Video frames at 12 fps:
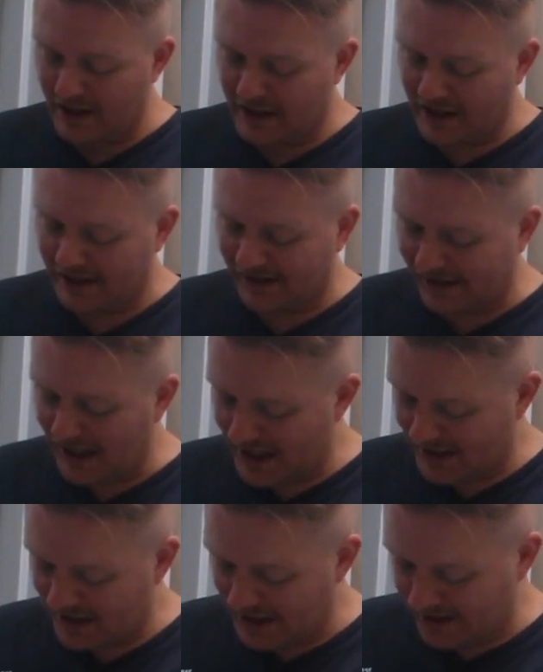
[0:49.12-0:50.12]
And I
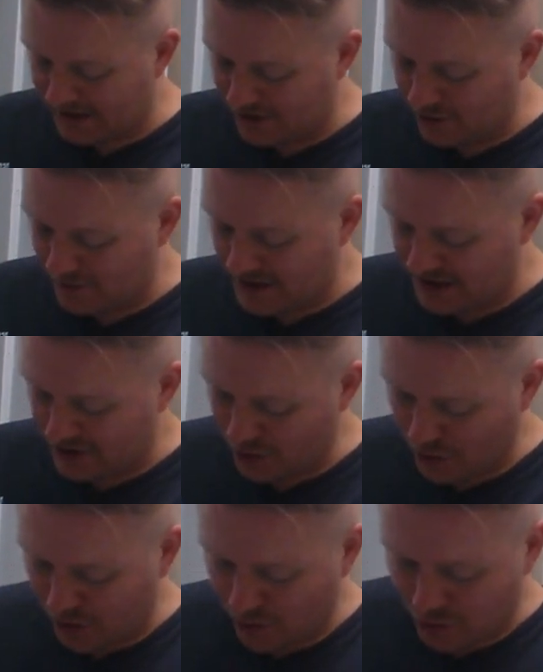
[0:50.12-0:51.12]
decided not to do my
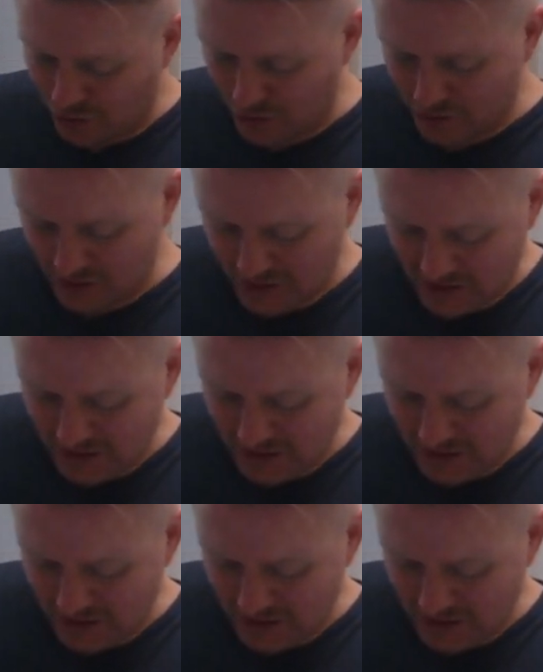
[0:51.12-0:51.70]
usual